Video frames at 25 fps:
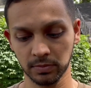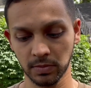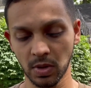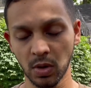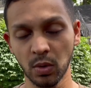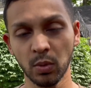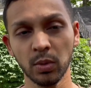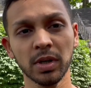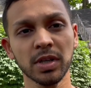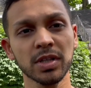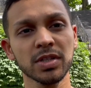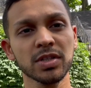
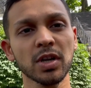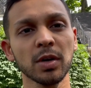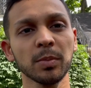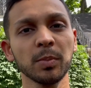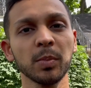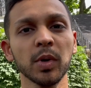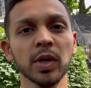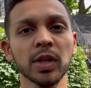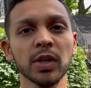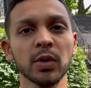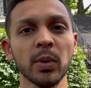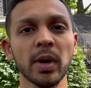We're gonna start
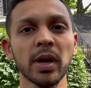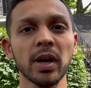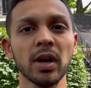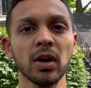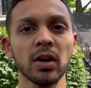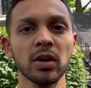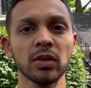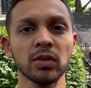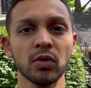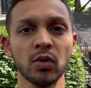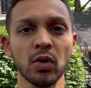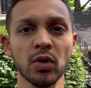putting away
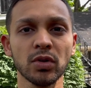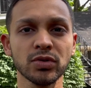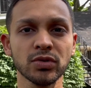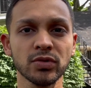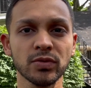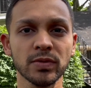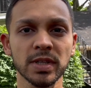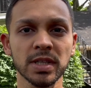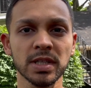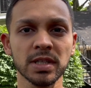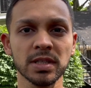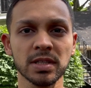our
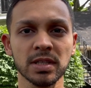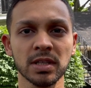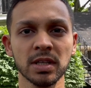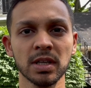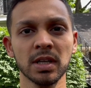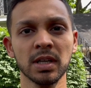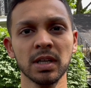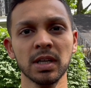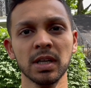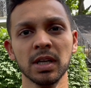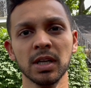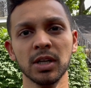groceries,
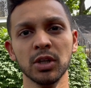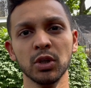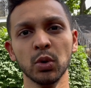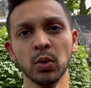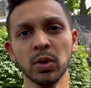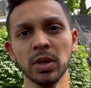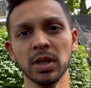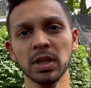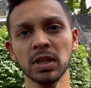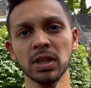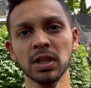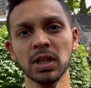doing
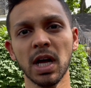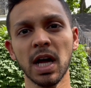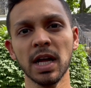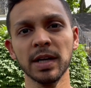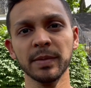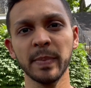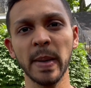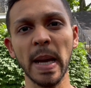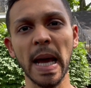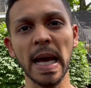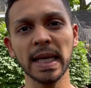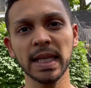a little
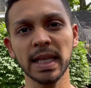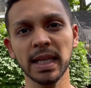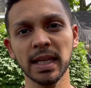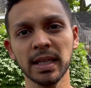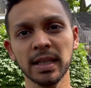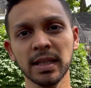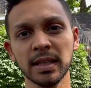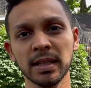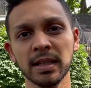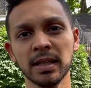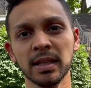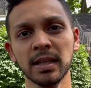
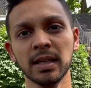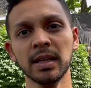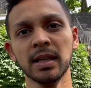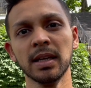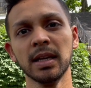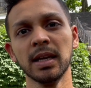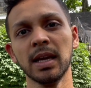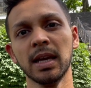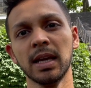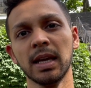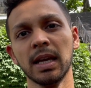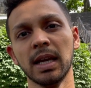unpacking,
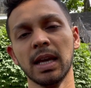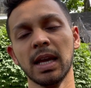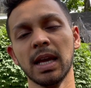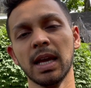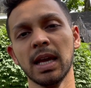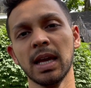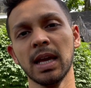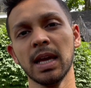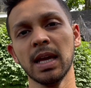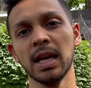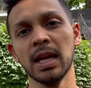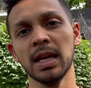
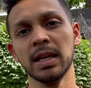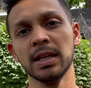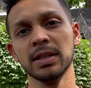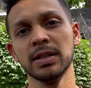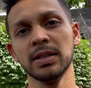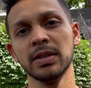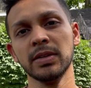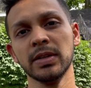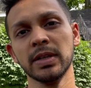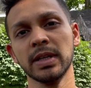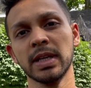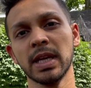and
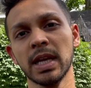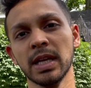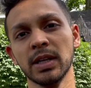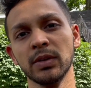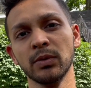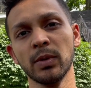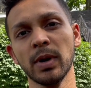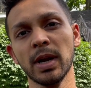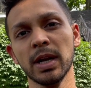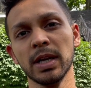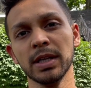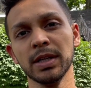getting
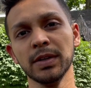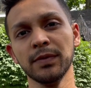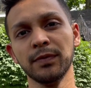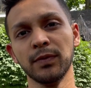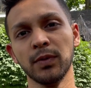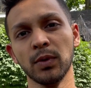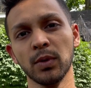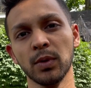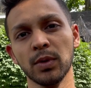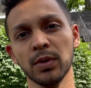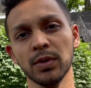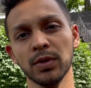ready
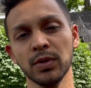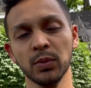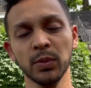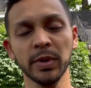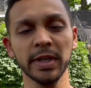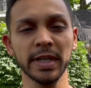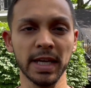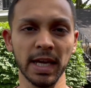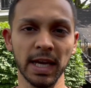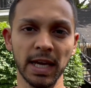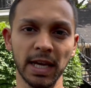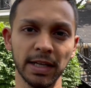for the
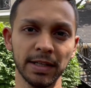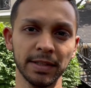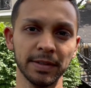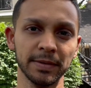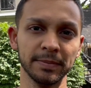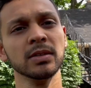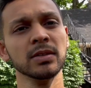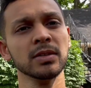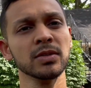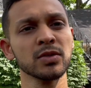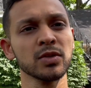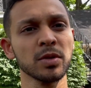week ahead.
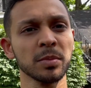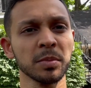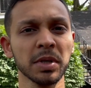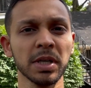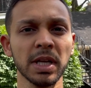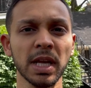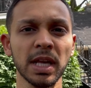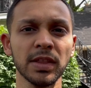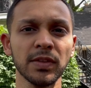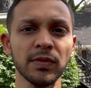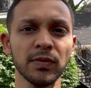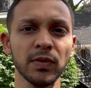So I'm gonna
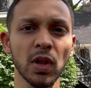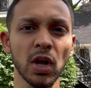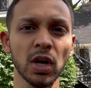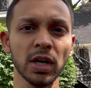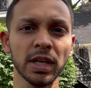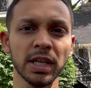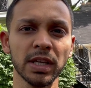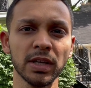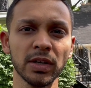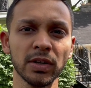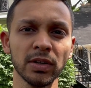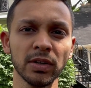end the vlog
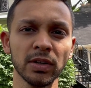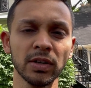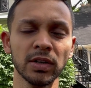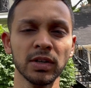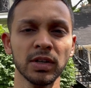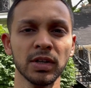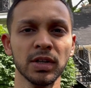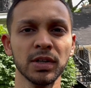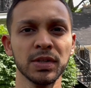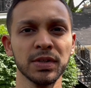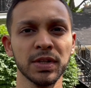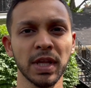here.
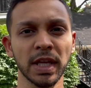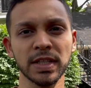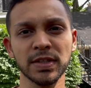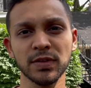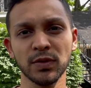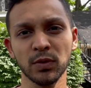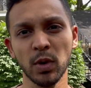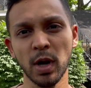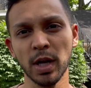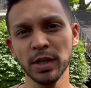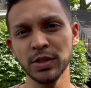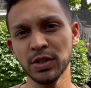Thanks for
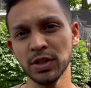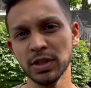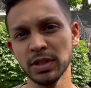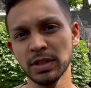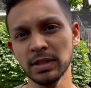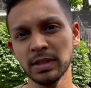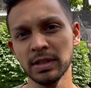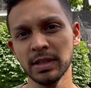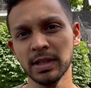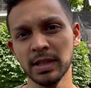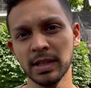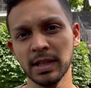watching
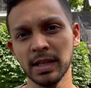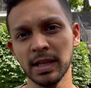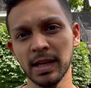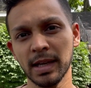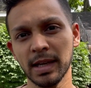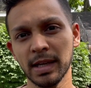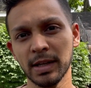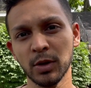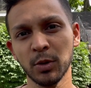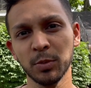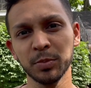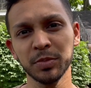
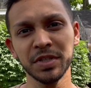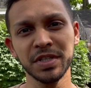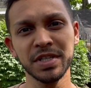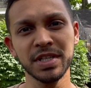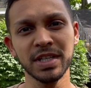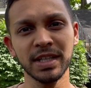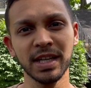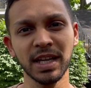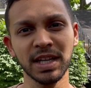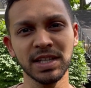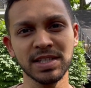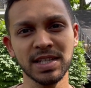and hope to see you
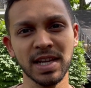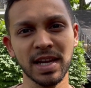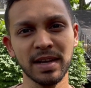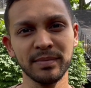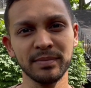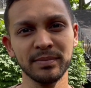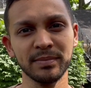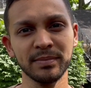next time.